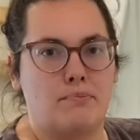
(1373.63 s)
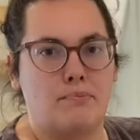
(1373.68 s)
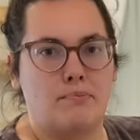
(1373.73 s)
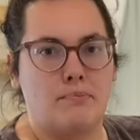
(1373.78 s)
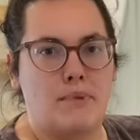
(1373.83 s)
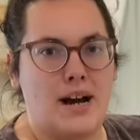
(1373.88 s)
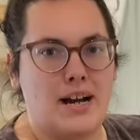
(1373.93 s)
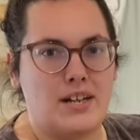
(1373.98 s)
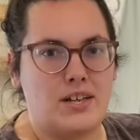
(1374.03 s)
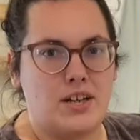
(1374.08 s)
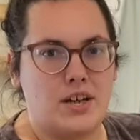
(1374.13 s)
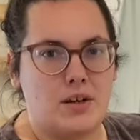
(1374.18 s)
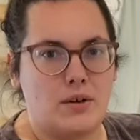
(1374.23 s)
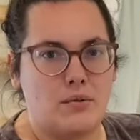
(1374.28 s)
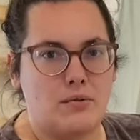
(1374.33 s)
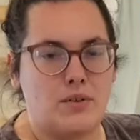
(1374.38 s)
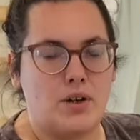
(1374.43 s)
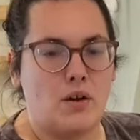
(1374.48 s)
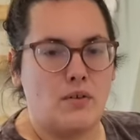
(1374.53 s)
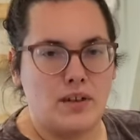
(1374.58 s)
mind
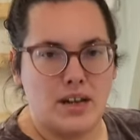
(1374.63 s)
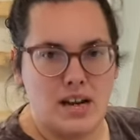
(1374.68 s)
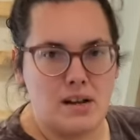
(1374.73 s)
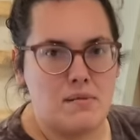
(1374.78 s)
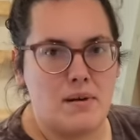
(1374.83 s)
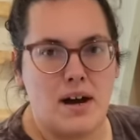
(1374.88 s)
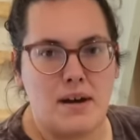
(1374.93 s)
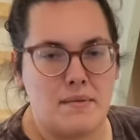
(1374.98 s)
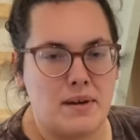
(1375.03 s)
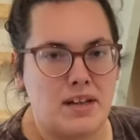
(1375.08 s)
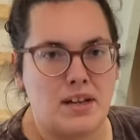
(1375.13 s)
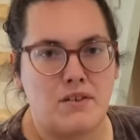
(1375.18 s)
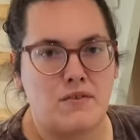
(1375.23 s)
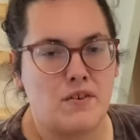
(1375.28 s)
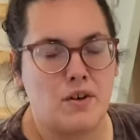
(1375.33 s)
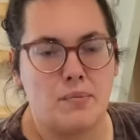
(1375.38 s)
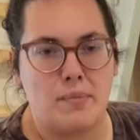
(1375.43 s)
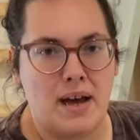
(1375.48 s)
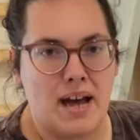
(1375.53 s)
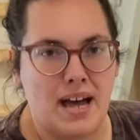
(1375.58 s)
you, don't let anybody make you
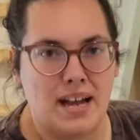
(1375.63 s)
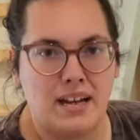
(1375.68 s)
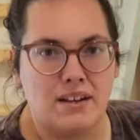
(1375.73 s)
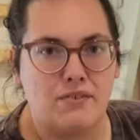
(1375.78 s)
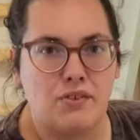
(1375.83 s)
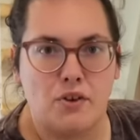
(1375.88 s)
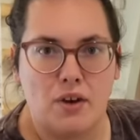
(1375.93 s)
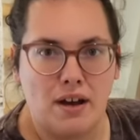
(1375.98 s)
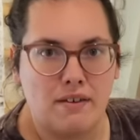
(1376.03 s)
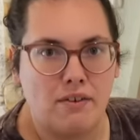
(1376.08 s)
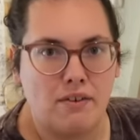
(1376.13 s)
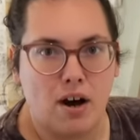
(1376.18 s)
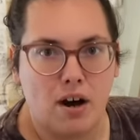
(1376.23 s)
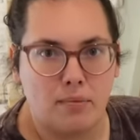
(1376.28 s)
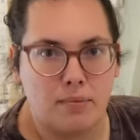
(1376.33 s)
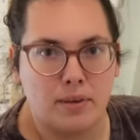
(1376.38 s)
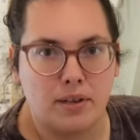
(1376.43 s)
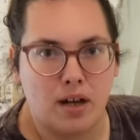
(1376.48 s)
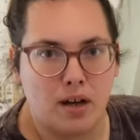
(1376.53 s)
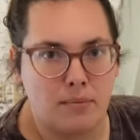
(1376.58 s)
feel bad if you have
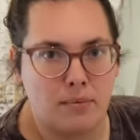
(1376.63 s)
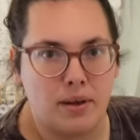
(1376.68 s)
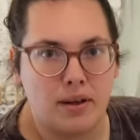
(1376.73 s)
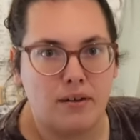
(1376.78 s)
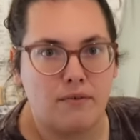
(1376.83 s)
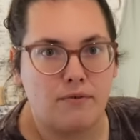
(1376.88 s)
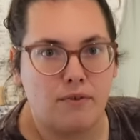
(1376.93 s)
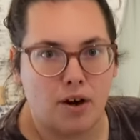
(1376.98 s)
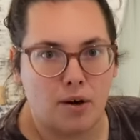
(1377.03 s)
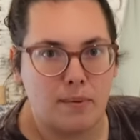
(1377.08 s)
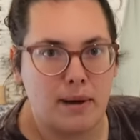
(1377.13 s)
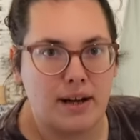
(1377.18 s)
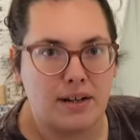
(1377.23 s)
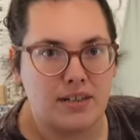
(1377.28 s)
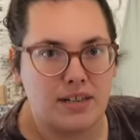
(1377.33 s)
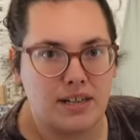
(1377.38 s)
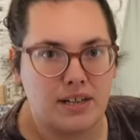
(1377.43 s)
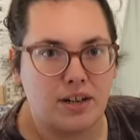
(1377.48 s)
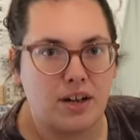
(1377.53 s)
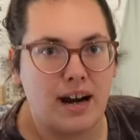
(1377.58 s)
Hobby Lobby
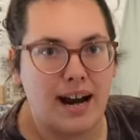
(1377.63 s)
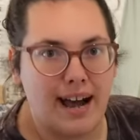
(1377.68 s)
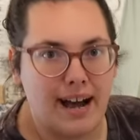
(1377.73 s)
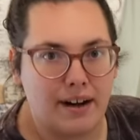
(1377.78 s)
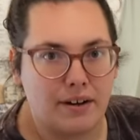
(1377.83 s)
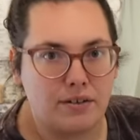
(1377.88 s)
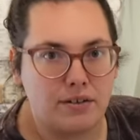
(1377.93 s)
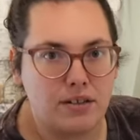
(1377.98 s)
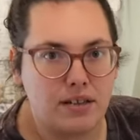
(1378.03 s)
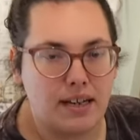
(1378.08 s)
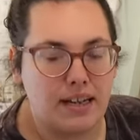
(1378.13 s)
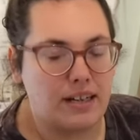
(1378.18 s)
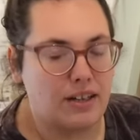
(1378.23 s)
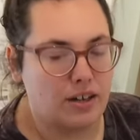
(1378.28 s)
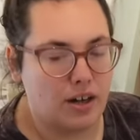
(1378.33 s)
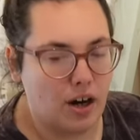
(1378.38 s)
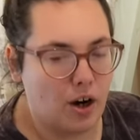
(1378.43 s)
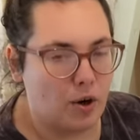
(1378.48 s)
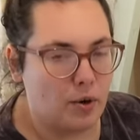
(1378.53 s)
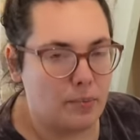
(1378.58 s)
Farmhouse in your house, in
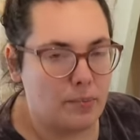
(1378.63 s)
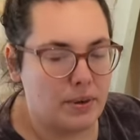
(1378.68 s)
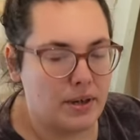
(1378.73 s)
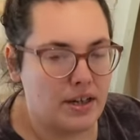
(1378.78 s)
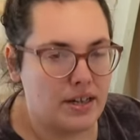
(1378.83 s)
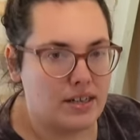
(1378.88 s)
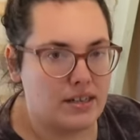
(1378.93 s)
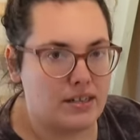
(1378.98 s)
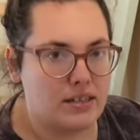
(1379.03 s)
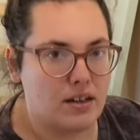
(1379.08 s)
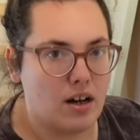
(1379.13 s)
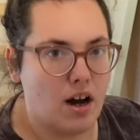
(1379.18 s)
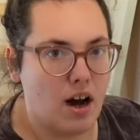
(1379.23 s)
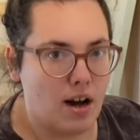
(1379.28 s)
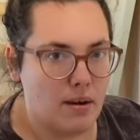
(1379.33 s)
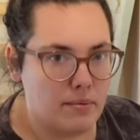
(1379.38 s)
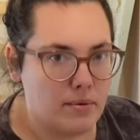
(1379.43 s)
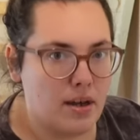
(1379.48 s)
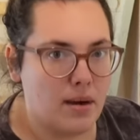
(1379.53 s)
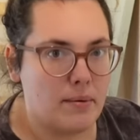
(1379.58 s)
your home, because
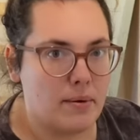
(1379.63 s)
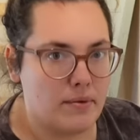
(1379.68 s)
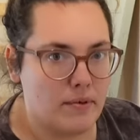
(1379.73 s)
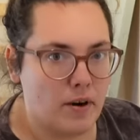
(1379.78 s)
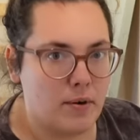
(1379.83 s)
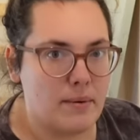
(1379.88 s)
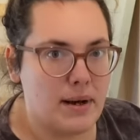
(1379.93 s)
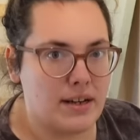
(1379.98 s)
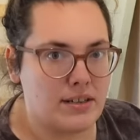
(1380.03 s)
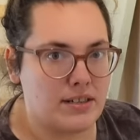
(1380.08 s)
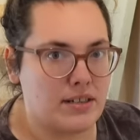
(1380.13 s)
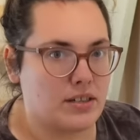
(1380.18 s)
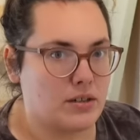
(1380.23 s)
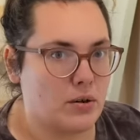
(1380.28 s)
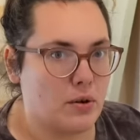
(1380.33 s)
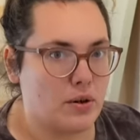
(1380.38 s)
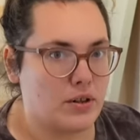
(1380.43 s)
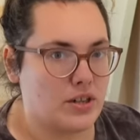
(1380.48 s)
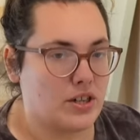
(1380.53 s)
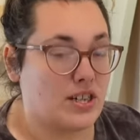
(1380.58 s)
Hobby Lobby Farmhouse is
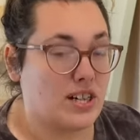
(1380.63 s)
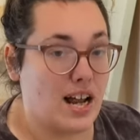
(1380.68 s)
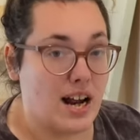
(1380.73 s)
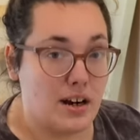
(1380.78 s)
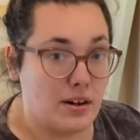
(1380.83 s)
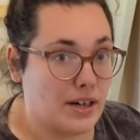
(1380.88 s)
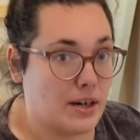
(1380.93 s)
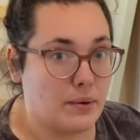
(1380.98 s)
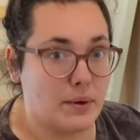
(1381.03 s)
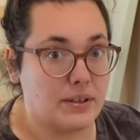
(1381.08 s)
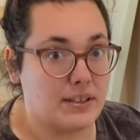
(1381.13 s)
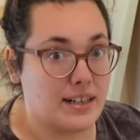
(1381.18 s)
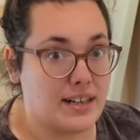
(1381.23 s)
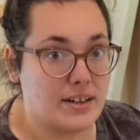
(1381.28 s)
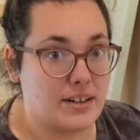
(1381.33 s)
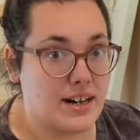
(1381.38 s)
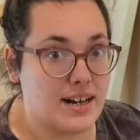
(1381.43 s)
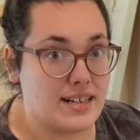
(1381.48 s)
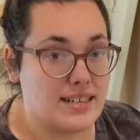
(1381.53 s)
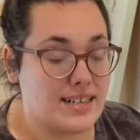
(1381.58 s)
gorgeous. I don't care what the
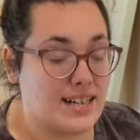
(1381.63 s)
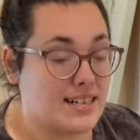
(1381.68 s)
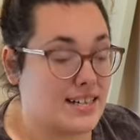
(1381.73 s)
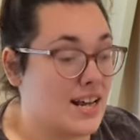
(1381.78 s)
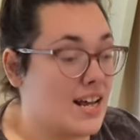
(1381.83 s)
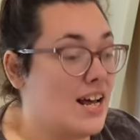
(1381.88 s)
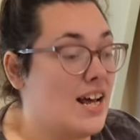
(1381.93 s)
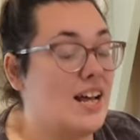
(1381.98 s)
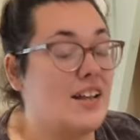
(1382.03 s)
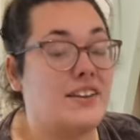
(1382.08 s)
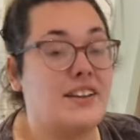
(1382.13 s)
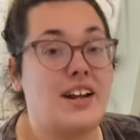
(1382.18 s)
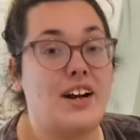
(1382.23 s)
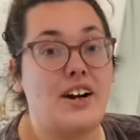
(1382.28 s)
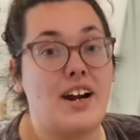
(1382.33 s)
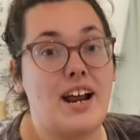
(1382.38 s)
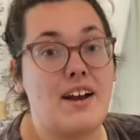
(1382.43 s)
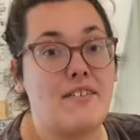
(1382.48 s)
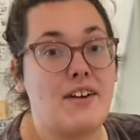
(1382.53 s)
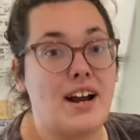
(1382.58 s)
internet says. The
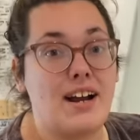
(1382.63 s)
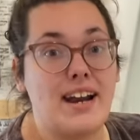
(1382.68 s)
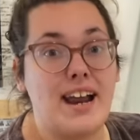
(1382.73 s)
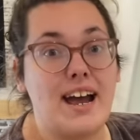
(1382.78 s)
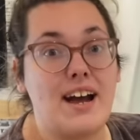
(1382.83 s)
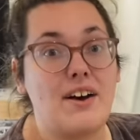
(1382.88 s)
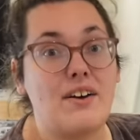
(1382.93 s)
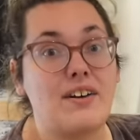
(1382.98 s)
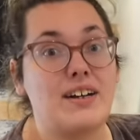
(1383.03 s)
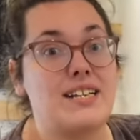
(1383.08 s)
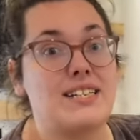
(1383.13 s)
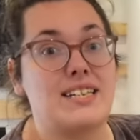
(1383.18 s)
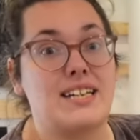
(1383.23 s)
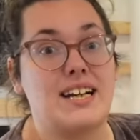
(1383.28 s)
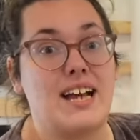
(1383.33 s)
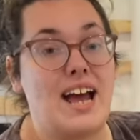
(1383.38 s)
internet right now is in the